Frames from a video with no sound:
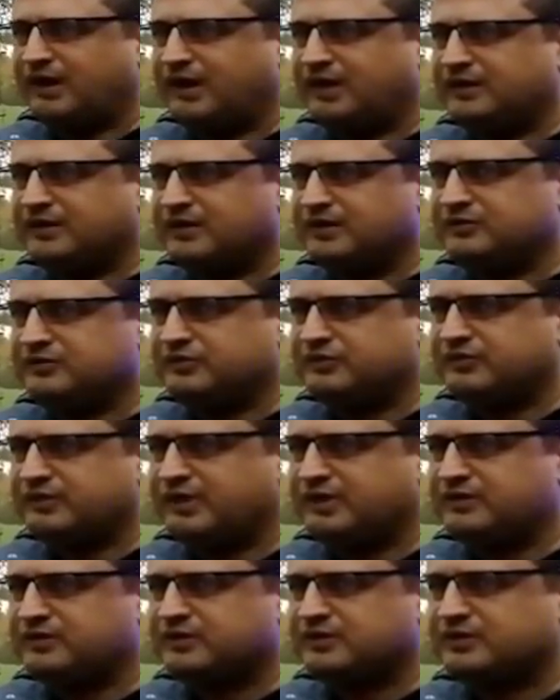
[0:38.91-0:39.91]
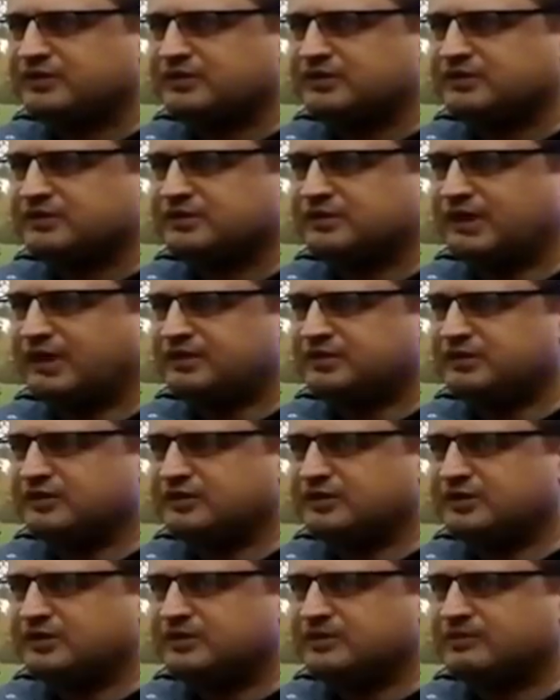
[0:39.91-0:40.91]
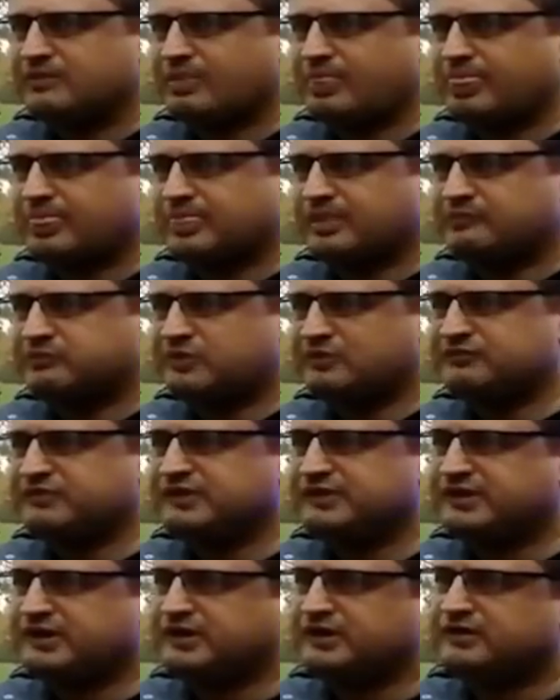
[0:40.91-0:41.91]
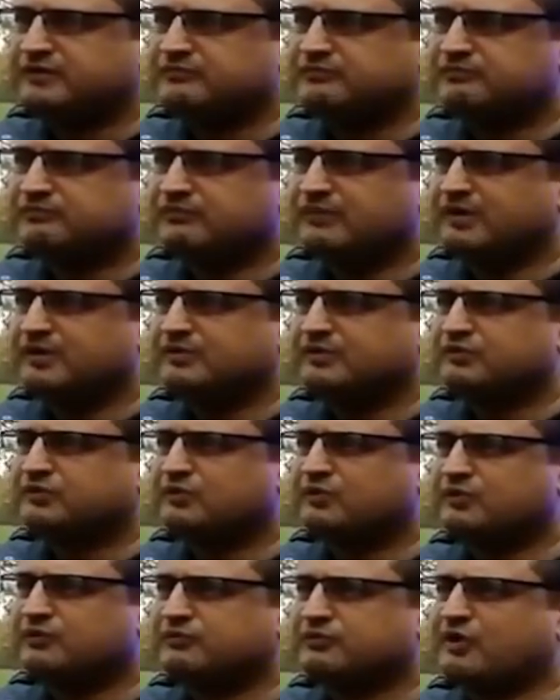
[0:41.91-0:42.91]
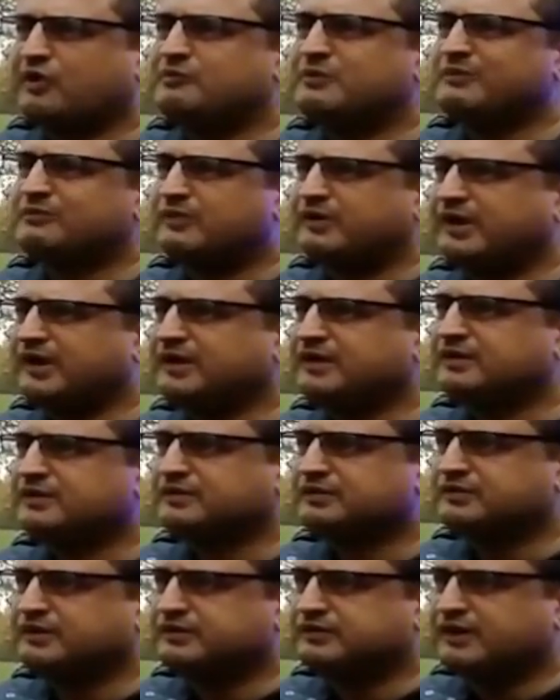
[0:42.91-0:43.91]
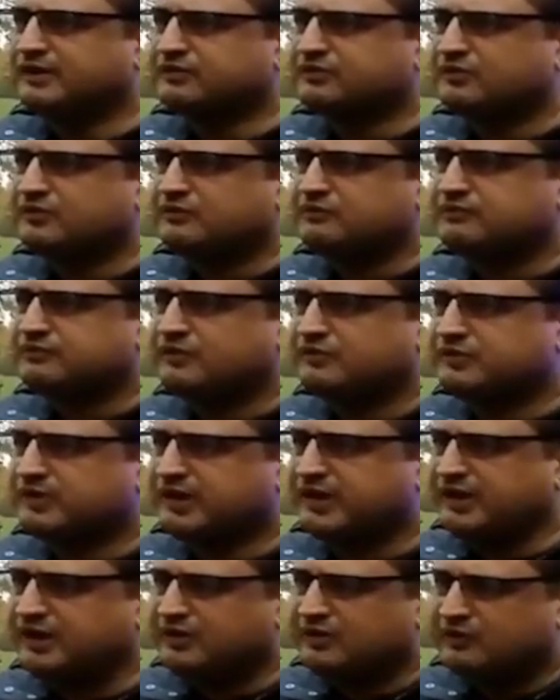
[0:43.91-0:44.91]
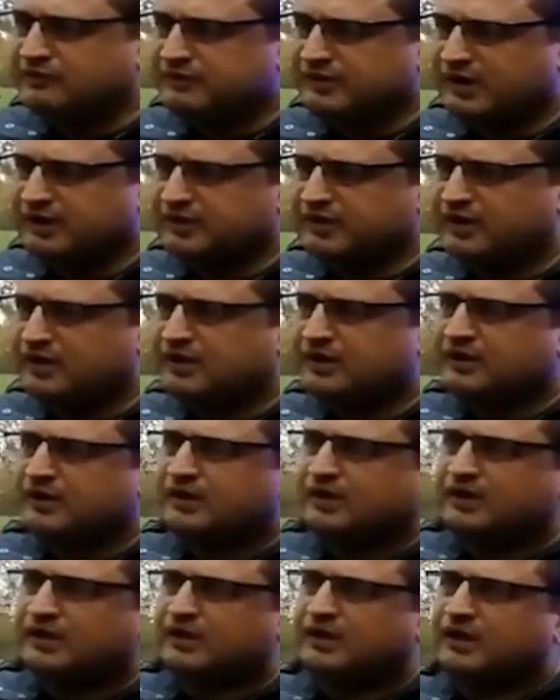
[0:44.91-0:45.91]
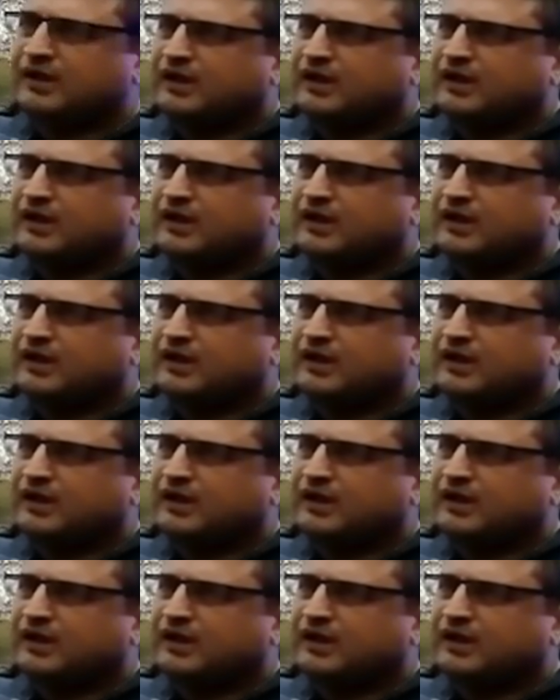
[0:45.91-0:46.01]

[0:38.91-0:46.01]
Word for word: And uh, you said that uh, the Prophet didn't sort of commemorate the death of the killing of Yahya.